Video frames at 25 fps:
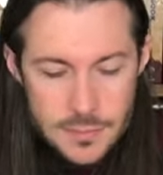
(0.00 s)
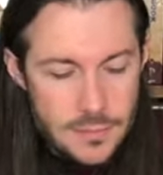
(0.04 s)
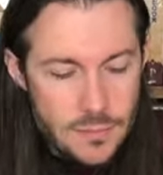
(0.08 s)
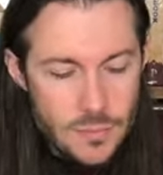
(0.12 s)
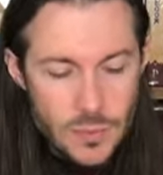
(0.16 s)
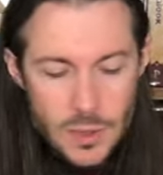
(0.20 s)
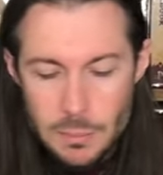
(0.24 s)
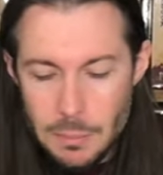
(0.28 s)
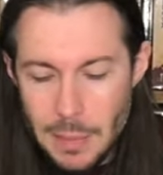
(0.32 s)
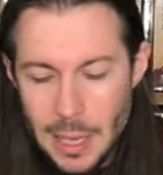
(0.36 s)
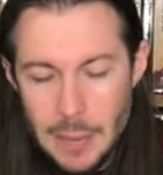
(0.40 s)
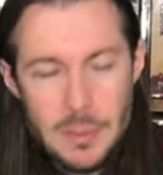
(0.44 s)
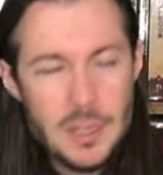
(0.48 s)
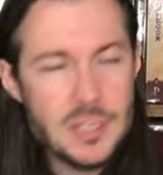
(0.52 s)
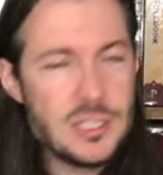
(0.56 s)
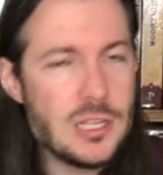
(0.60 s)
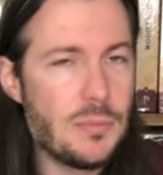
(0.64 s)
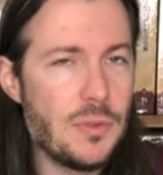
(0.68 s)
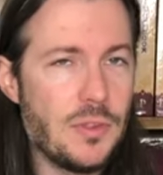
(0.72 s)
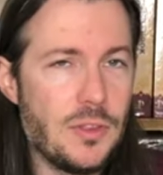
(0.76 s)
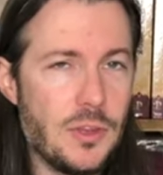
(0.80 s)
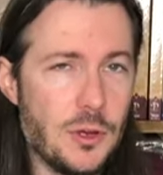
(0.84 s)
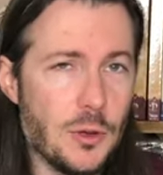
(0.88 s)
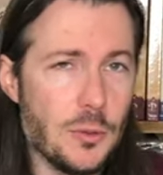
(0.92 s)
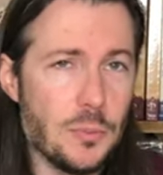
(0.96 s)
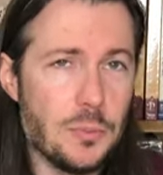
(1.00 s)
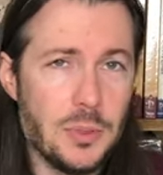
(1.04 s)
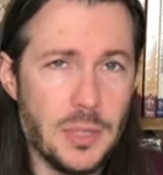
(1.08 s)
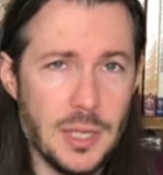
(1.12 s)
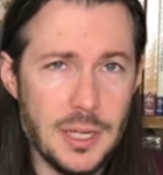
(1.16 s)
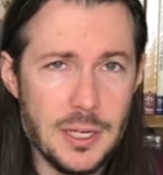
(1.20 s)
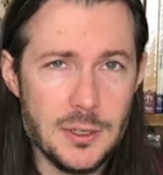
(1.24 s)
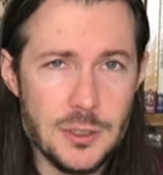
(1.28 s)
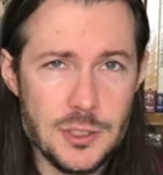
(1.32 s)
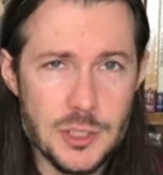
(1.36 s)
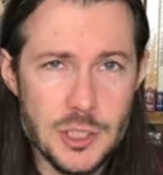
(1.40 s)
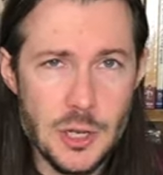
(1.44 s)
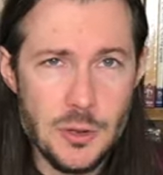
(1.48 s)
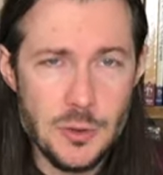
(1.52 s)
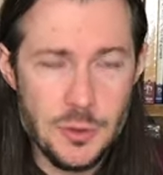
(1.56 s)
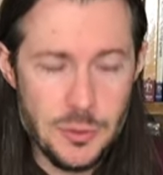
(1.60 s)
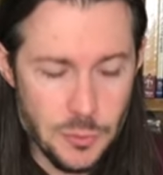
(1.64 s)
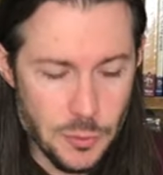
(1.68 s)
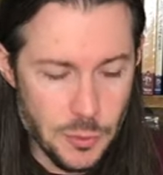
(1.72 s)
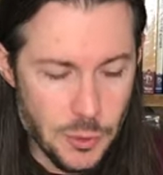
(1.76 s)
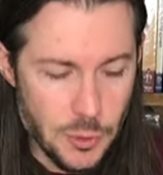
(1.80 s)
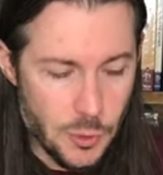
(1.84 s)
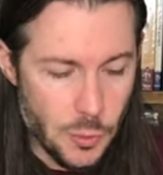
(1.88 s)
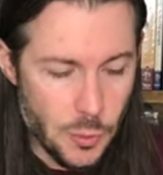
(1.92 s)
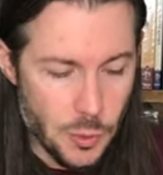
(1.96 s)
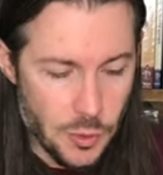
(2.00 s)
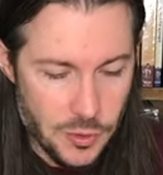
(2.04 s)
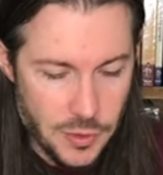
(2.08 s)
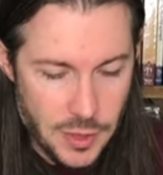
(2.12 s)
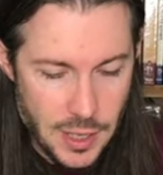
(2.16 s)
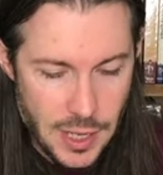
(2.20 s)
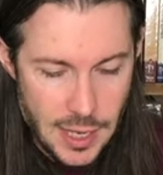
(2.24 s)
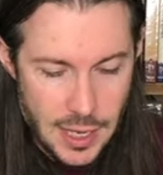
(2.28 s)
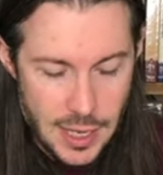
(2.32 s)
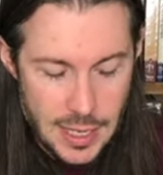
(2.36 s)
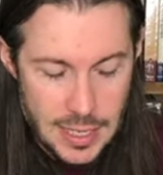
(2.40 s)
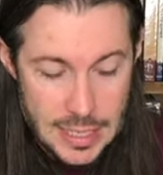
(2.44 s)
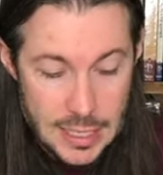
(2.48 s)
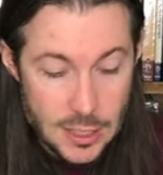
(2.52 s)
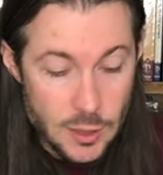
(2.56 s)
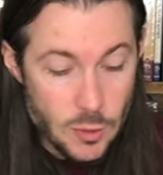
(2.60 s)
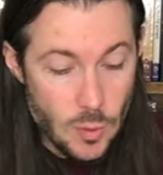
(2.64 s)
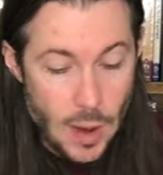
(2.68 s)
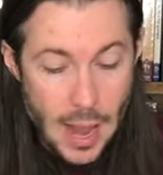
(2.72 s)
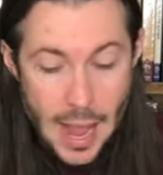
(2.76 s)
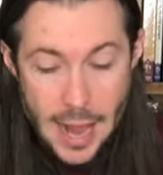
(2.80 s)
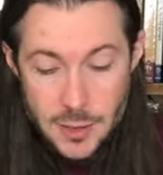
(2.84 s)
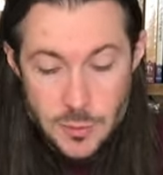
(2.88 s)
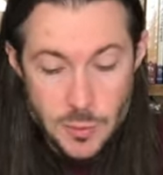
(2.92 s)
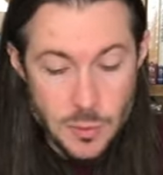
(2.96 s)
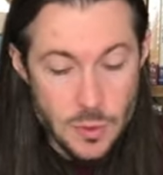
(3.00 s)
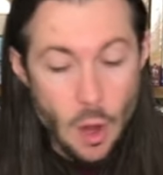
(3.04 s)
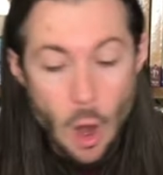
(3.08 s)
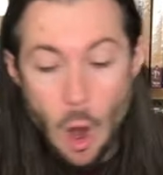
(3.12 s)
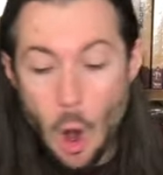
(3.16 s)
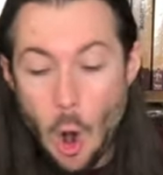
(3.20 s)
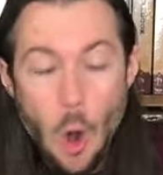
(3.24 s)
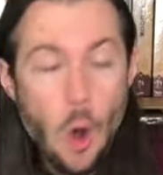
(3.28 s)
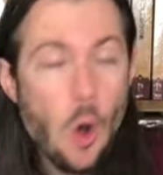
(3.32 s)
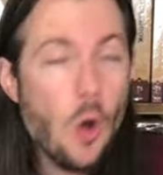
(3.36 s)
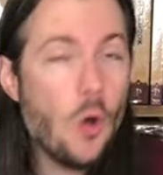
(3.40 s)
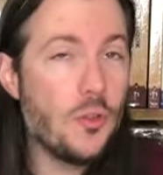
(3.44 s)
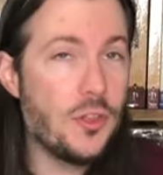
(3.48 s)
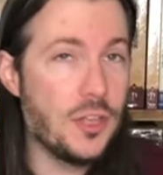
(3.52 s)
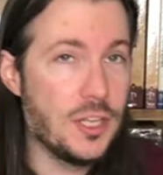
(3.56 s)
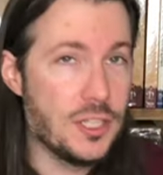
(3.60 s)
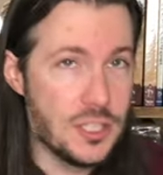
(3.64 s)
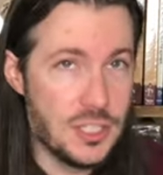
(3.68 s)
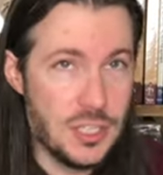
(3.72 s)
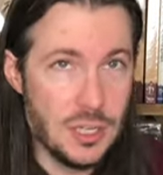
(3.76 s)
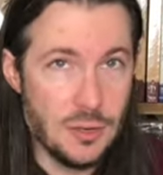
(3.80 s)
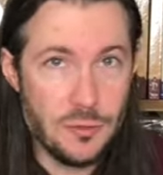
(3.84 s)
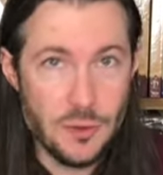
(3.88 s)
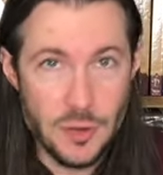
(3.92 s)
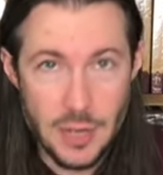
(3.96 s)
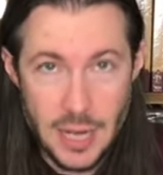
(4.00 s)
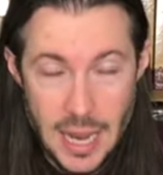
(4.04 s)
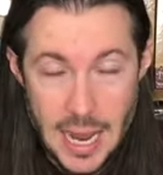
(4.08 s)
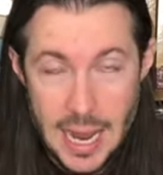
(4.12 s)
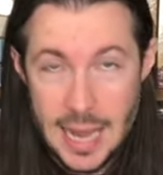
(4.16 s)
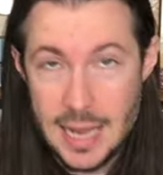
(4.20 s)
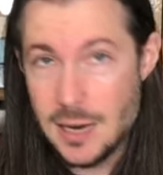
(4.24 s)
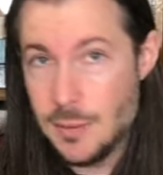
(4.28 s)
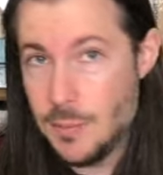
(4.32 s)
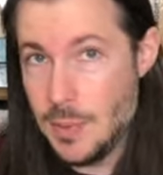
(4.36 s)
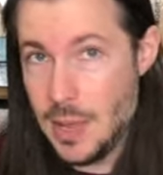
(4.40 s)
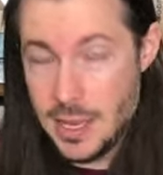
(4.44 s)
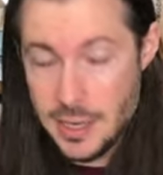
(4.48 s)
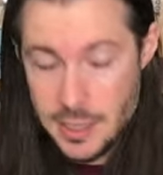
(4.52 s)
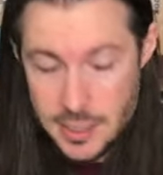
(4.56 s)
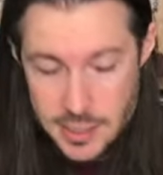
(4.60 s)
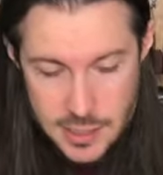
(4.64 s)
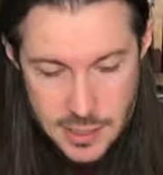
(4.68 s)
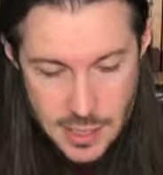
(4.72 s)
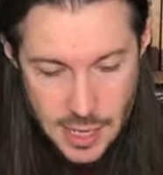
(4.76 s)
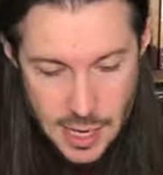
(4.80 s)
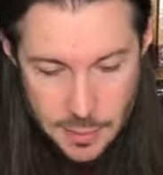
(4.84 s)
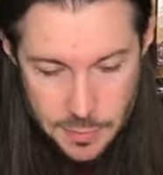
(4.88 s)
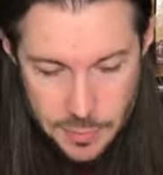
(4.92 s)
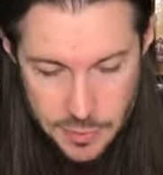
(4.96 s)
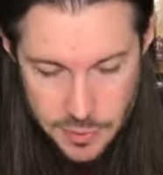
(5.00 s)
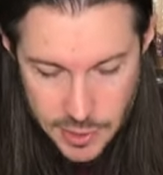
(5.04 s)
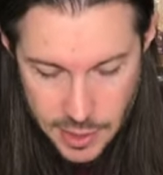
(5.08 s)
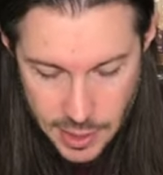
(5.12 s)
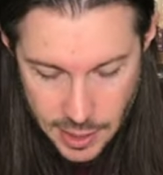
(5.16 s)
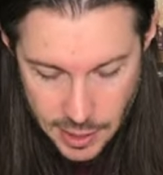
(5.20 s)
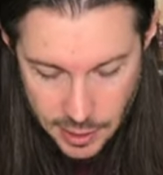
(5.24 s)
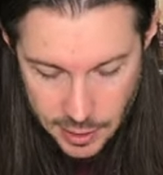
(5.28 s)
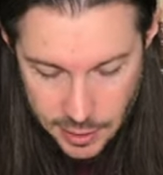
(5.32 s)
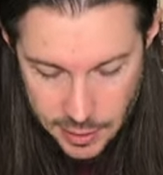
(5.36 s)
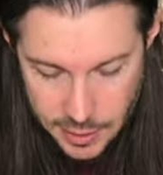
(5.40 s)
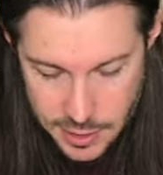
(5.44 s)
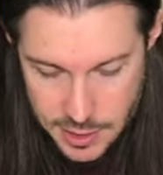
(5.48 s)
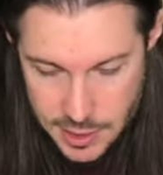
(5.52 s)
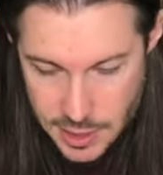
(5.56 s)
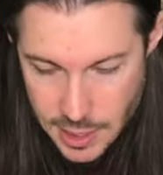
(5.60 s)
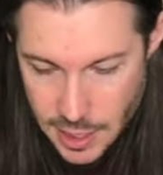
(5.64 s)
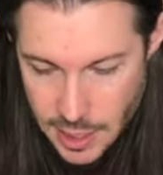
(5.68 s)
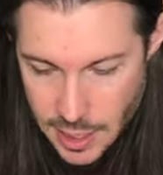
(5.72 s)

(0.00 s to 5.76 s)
maybe something that your players go through where they interact with all these different animated type things.